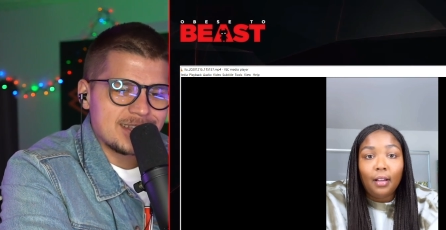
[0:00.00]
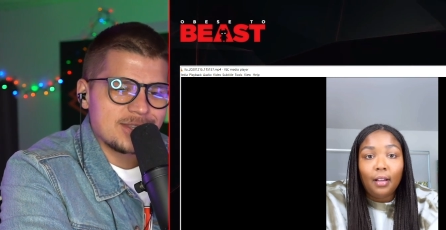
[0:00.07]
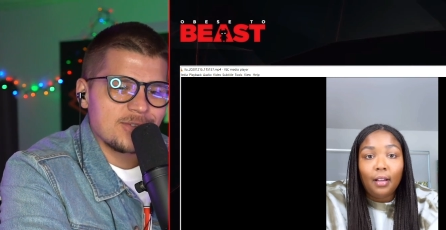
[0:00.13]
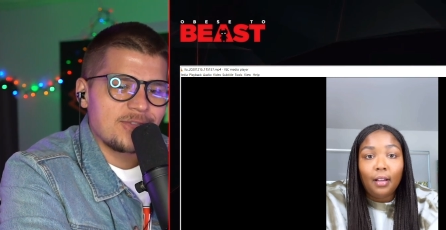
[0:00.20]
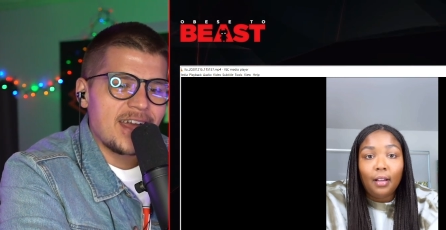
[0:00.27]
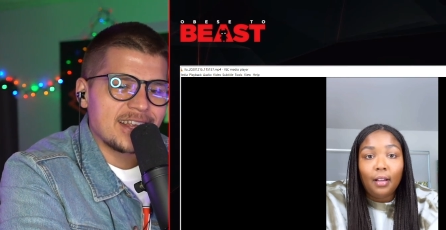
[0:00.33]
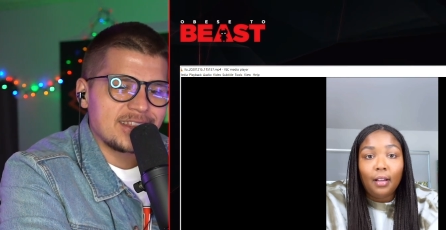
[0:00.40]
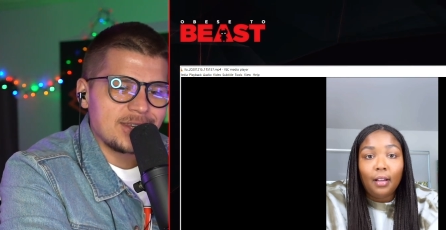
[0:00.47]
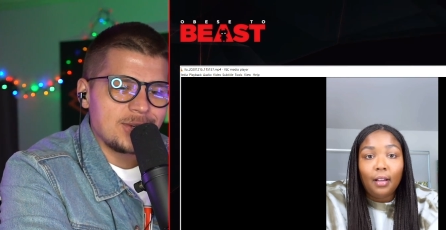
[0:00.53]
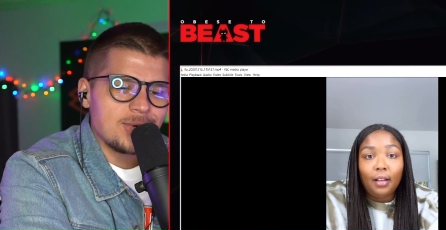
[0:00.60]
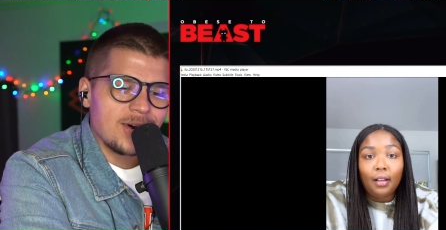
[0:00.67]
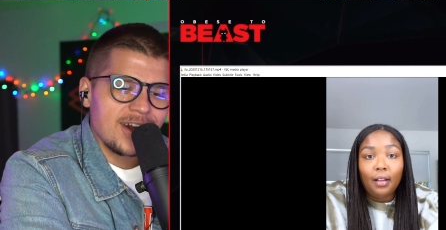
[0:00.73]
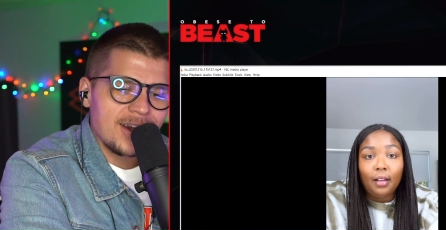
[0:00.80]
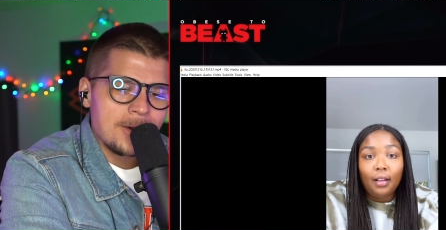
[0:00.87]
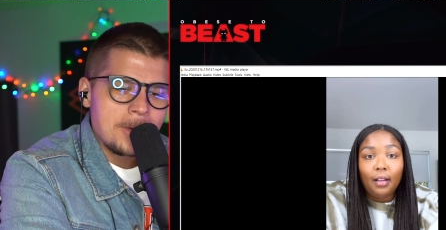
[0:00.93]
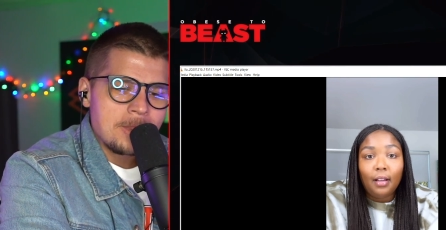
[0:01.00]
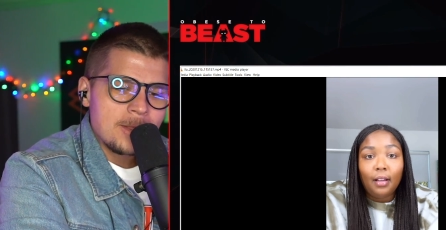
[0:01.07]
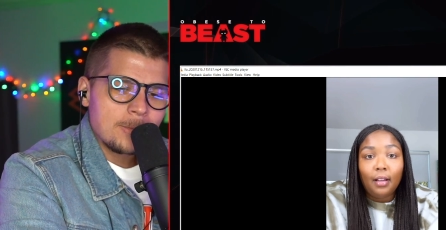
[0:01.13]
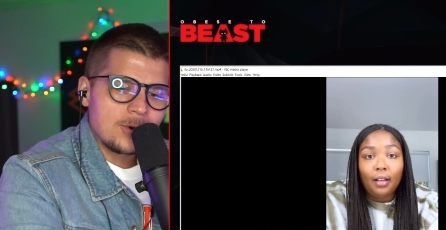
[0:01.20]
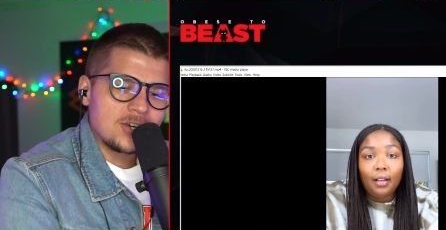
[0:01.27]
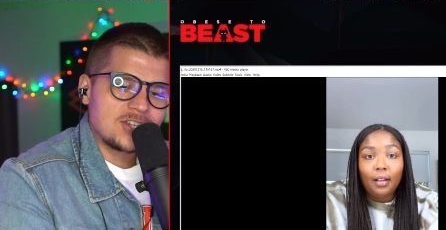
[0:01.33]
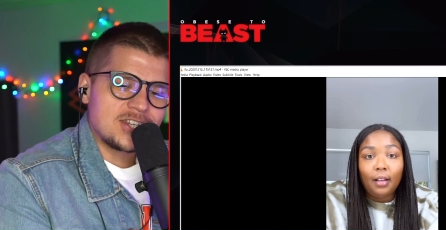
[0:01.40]
Speaker 1: It's the fact that you are
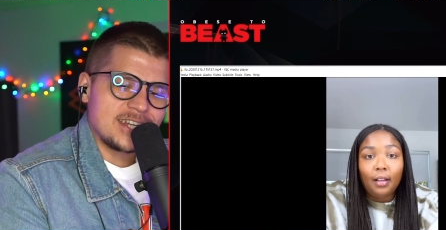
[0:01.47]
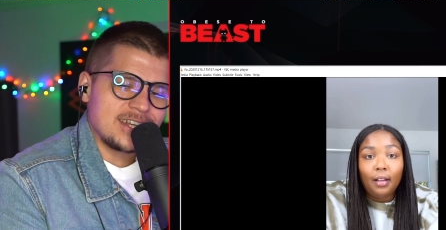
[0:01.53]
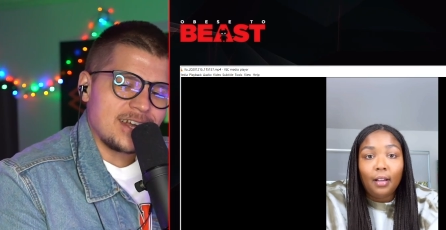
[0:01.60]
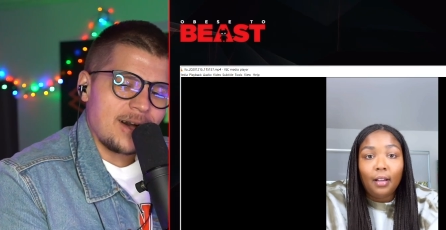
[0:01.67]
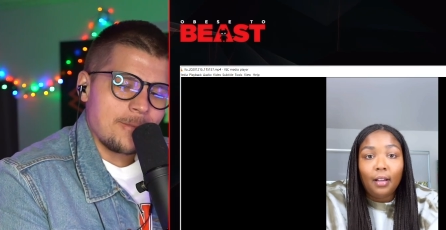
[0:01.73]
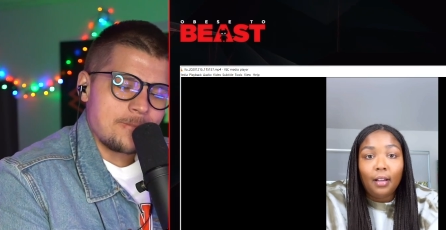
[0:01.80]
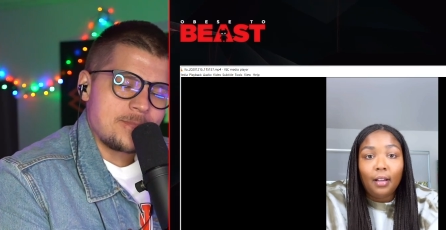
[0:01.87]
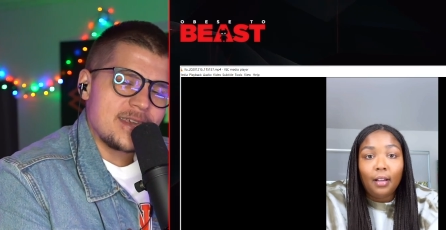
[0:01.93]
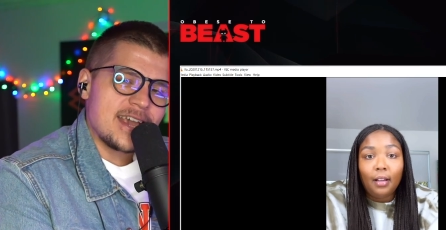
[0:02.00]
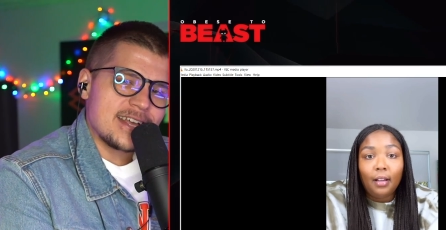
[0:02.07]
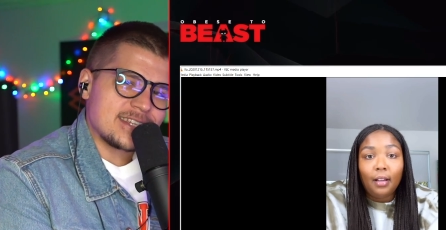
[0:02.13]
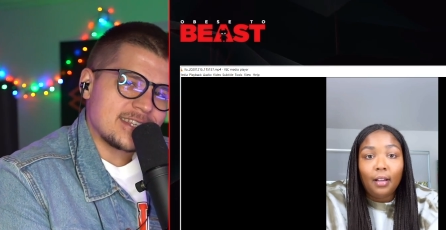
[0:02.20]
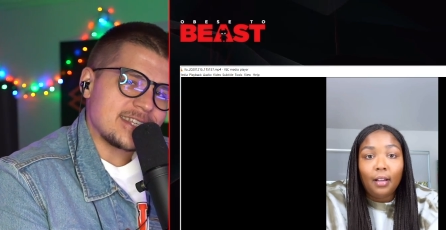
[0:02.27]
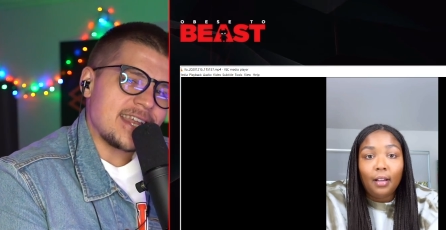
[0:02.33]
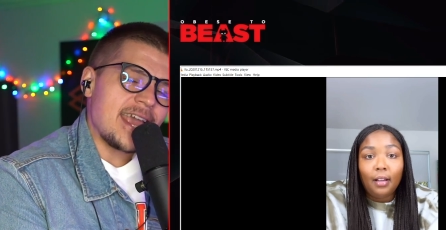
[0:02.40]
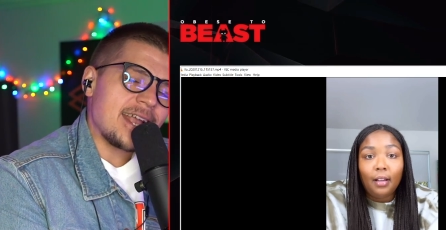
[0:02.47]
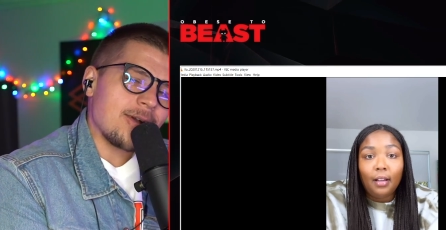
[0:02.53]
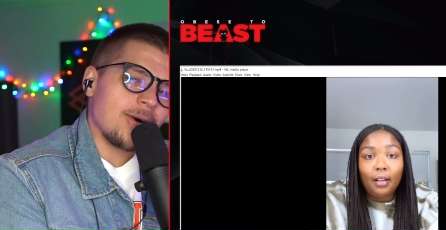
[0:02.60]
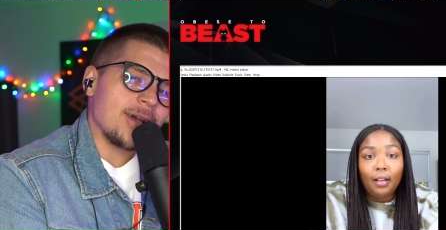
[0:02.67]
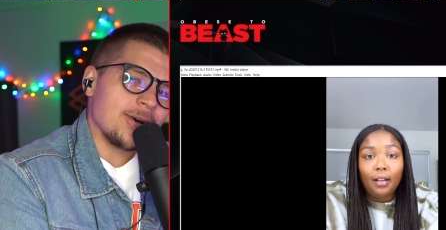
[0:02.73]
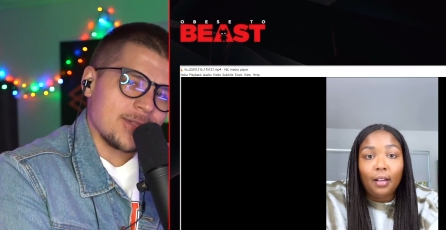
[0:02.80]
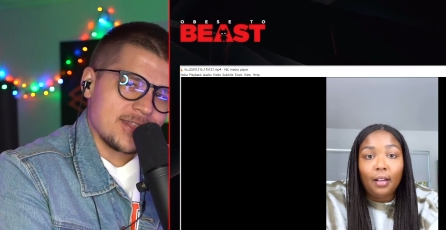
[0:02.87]
pushing a BS snake
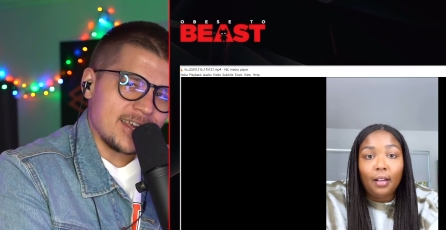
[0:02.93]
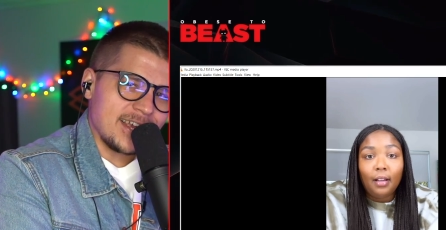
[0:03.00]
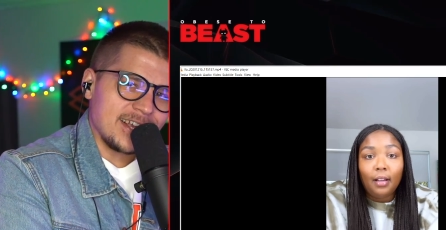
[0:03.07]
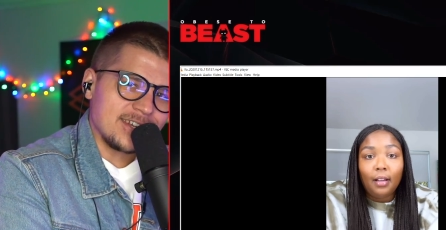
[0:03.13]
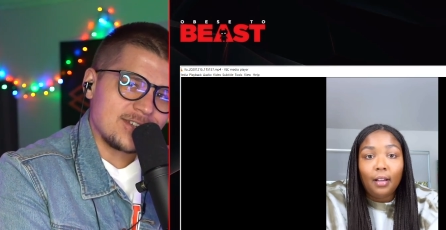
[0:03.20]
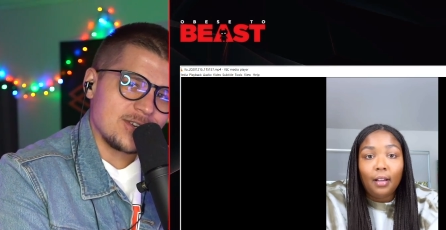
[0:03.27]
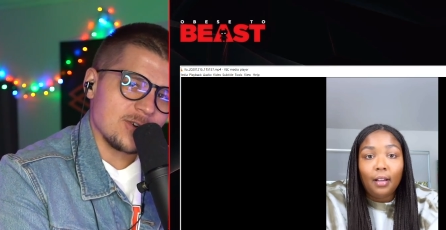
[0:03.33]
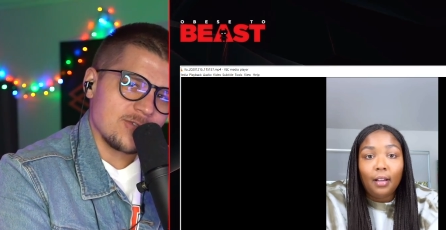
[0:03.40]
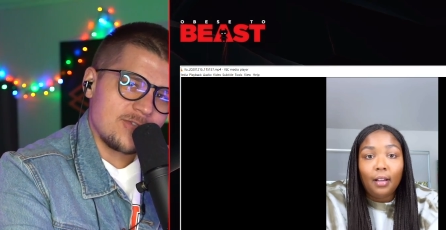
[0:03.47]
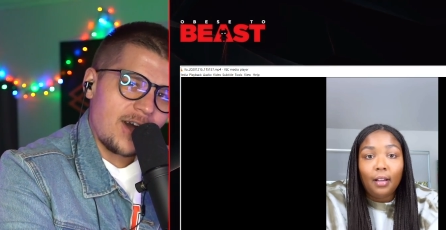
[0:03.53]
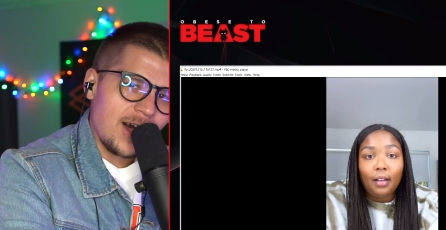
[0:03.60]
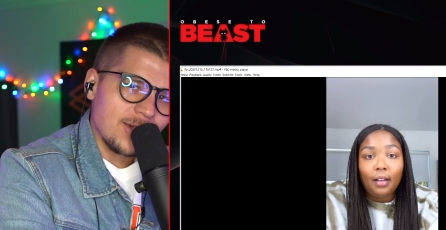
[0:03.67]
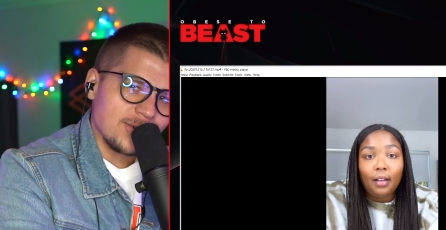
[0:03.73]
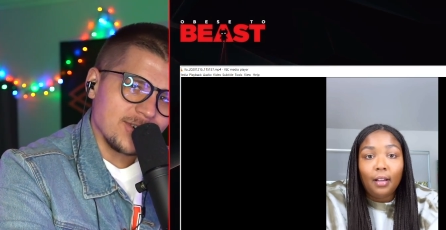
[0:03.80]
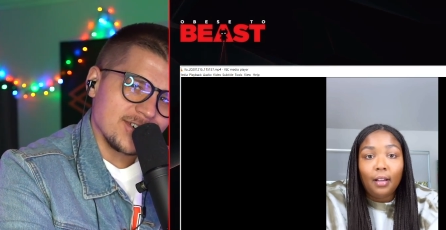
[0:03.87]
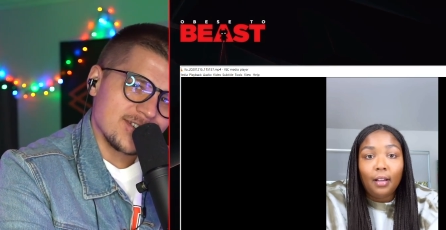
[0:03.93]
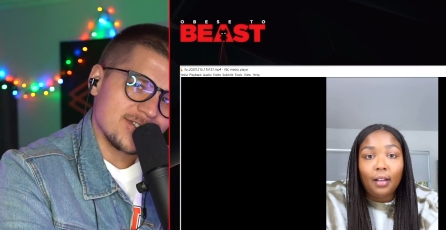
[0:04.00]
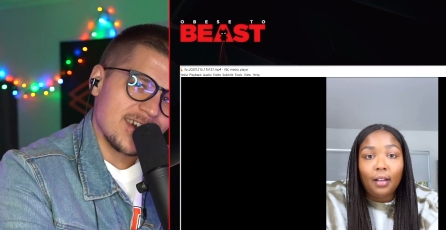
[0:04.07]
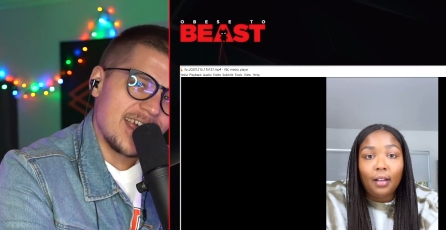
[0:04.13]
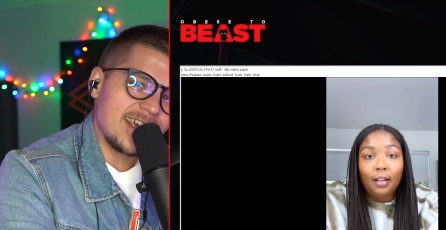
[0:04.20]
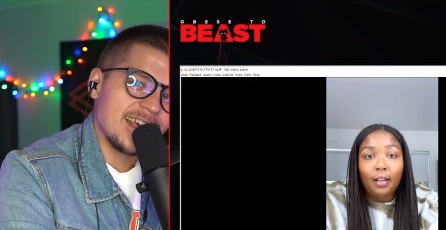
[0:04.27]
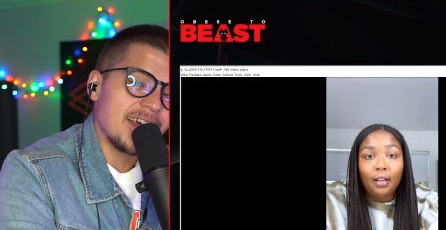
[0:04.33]
oil thing to your
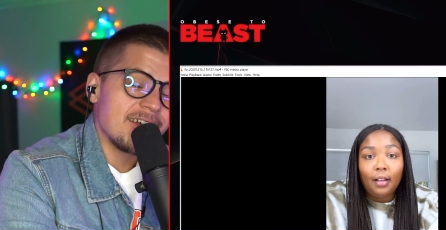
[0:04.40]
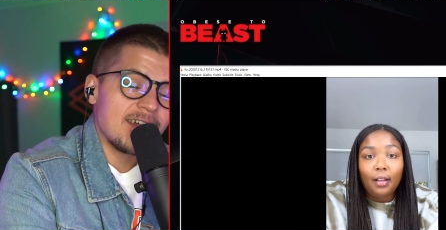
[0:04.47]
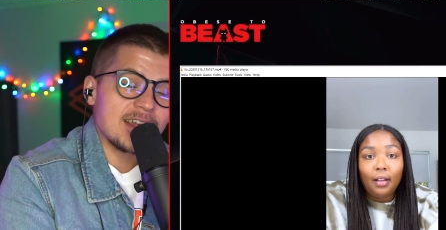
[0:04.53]
followers, right?